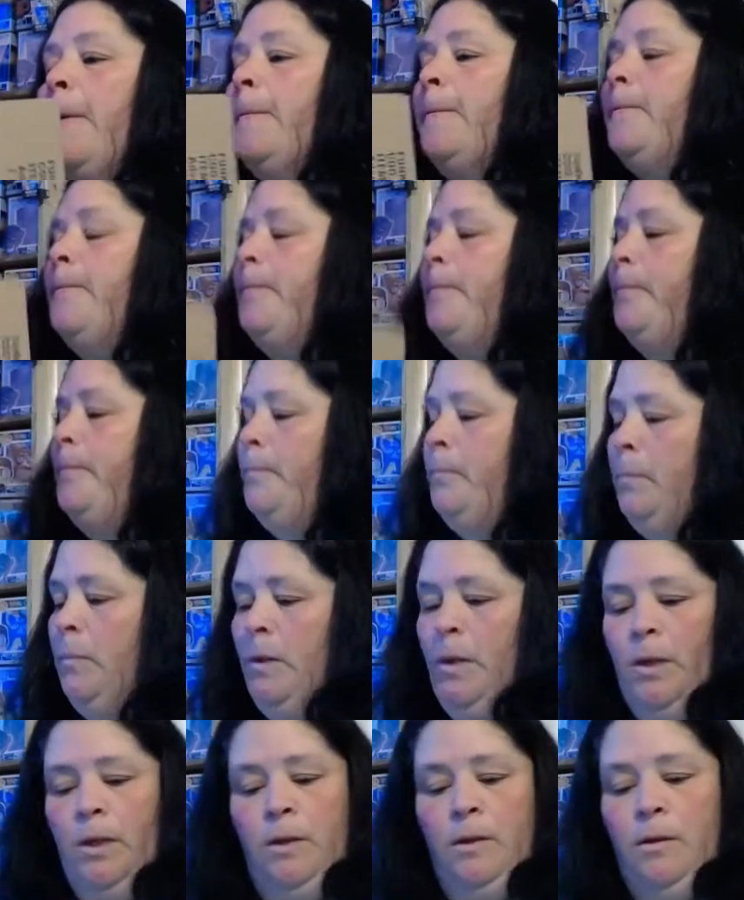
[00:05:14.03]

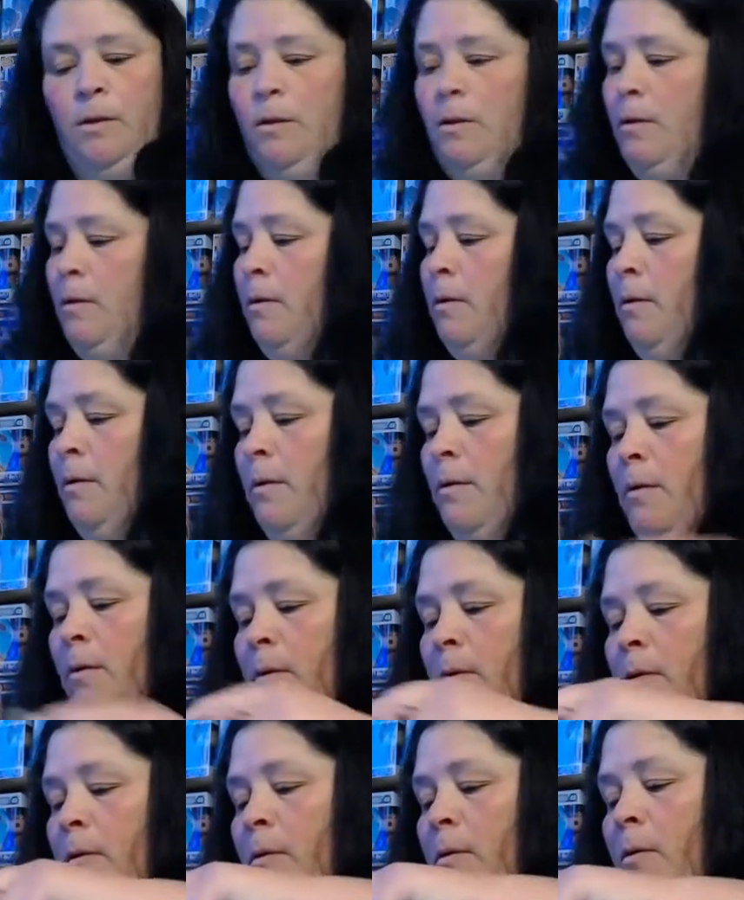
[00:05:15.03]

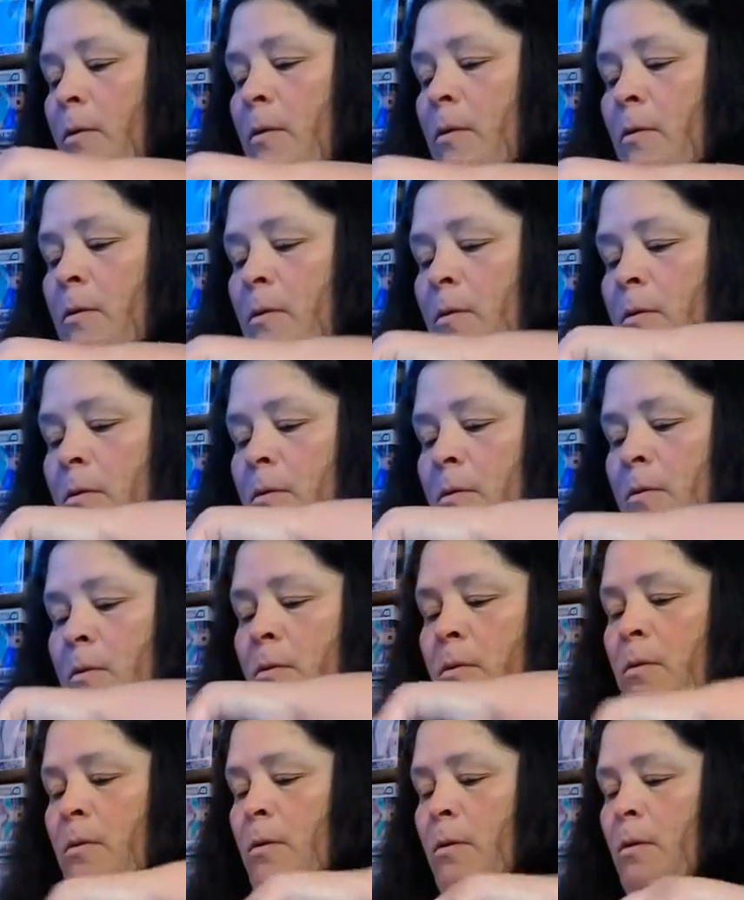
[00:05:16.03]

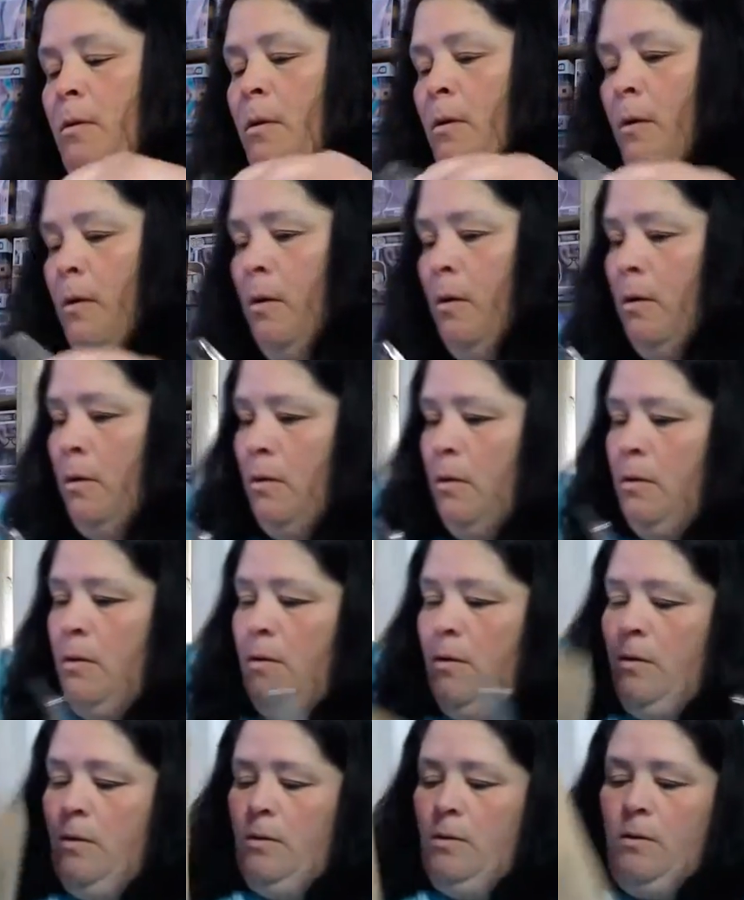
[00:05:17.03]

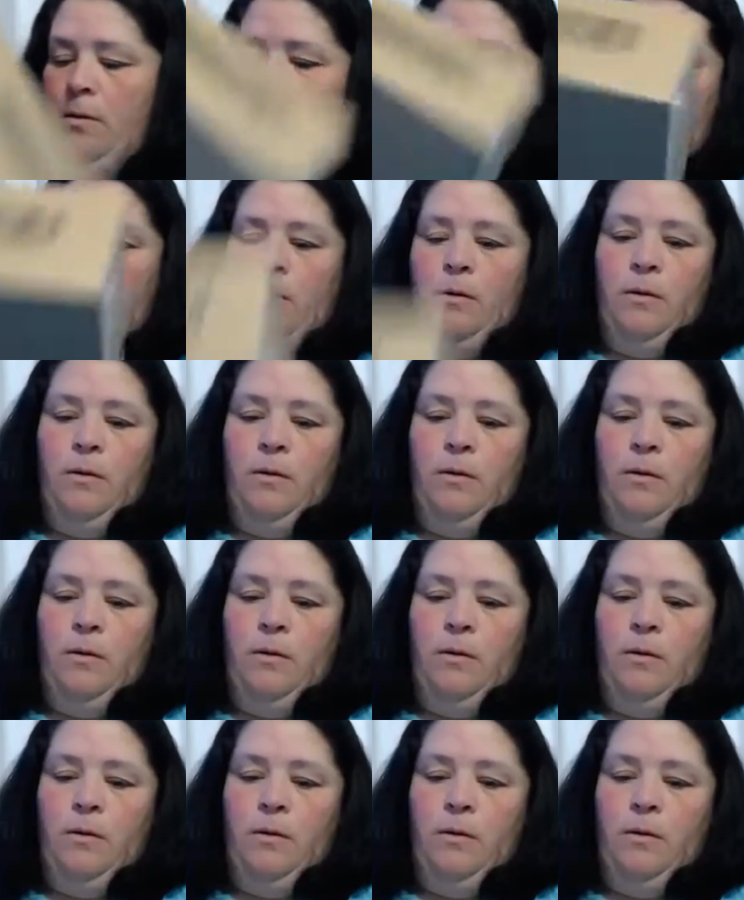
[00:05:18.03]
Nobody speaks.